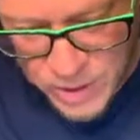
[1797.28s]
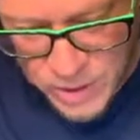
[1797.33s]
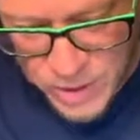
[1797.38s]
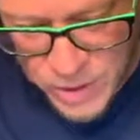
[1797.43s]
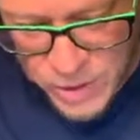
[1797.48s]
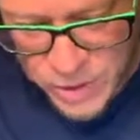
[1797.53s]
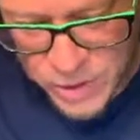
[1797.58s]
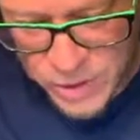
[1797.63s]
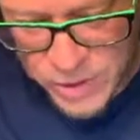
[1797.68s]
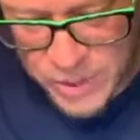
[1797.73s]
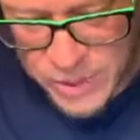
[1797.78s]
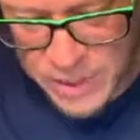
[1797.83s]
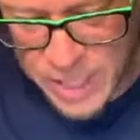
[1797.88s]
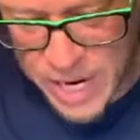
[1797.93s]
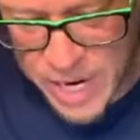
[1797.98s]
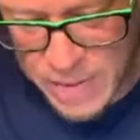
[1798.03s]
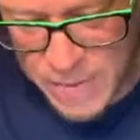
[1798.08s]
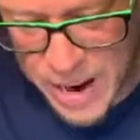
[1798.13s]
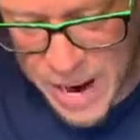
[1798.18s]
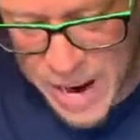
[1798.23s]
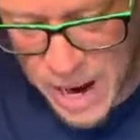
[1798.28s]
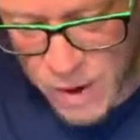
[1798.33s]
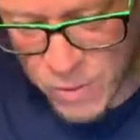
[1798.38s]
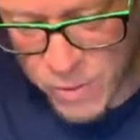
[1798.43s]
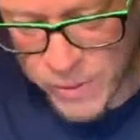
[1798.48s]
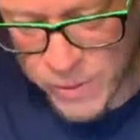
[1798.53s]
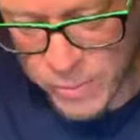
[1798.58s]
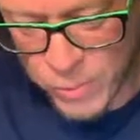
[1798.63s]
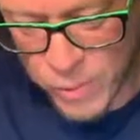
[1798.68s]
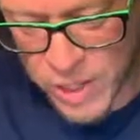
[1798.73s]
During the same
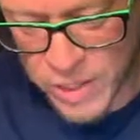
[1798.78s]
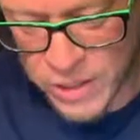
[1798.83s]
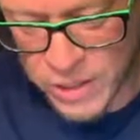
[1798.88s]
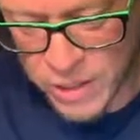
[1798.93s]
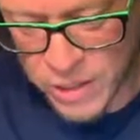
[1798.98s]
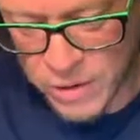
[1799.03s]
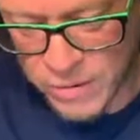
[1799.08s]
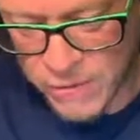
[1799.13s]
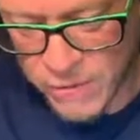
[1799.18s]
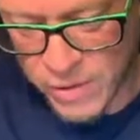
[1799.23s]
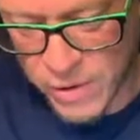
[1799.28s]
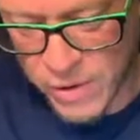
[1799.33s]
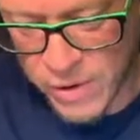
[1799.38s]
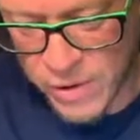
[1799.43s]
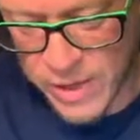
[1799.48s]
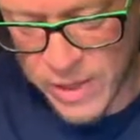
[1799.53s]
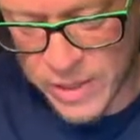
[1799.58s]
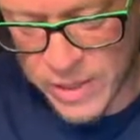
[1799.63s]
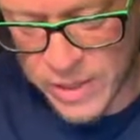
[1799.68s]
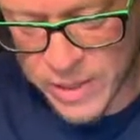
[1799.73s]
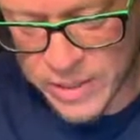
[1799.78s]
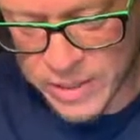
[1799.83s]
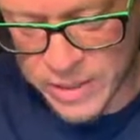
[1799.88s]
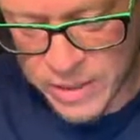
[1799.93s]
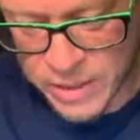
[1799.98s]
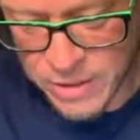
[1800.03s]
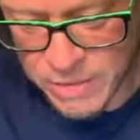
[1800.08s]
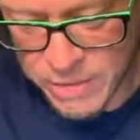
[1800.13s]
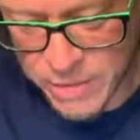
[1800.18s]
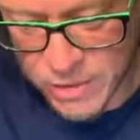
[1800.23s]
hour, the president conferred, as
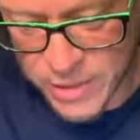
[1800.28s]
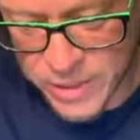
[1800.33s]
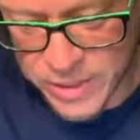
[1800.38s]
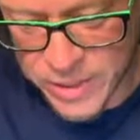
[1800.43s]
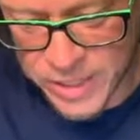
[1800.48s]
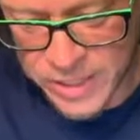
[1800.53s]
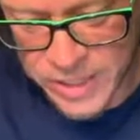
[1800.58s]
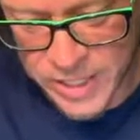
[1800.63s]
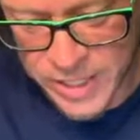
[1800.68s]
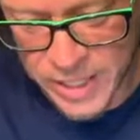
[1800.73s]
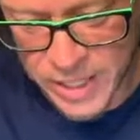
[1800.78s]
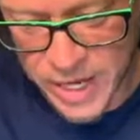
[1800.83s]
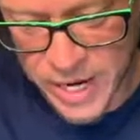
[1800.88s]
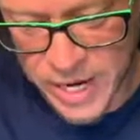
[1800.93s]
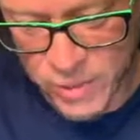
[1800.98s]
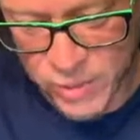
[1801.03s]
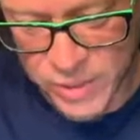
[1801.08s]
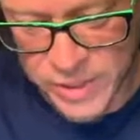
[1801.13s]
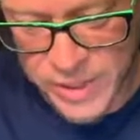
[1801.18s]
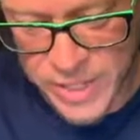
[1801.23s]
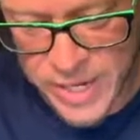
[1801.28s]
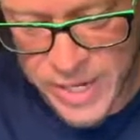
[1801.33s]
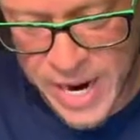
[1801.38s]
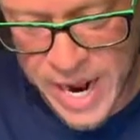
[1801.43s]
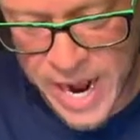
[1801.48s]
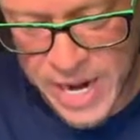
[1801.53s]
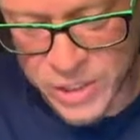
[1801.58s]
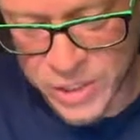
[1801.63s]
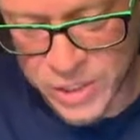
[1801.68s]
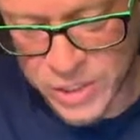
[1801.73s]
he said later, with Dean
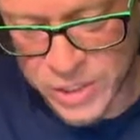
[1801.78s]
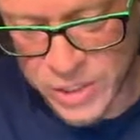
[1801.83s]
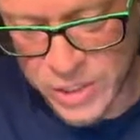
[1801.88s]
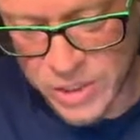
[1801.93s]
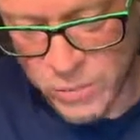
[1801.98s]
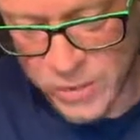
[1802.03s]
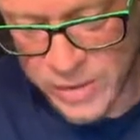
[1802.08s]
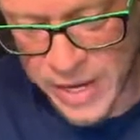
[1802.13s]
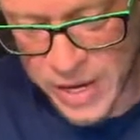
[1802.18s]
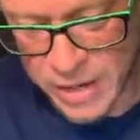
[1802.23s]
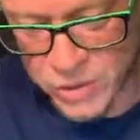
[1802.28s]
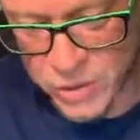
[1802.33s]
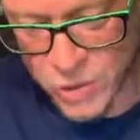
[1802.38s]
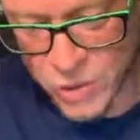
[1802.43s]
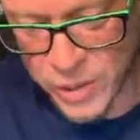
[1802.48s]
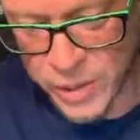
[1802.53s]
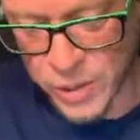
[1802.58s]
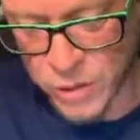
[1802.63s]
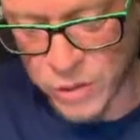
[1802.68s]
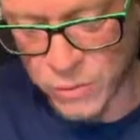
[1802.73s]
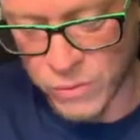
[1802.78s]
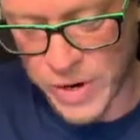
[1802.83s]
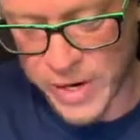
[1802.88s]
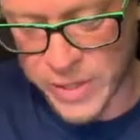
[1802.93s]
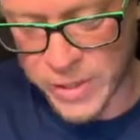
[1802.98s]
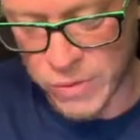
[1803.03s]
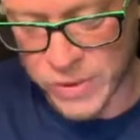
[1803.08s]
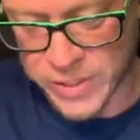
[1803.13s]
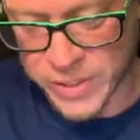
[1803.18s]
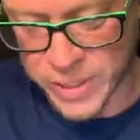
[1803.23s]
Acheson without turning on
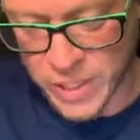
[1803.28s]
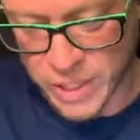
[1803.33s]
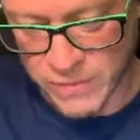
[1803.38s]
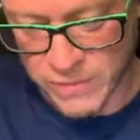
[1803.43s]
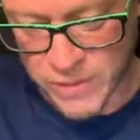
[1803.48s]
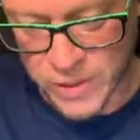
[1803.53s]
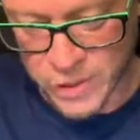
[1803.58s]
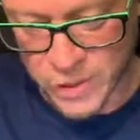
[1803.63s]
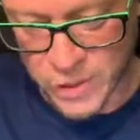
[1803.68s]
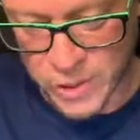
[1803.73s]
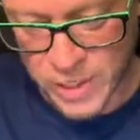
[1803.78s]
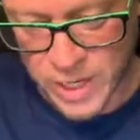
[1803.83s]
radio or television,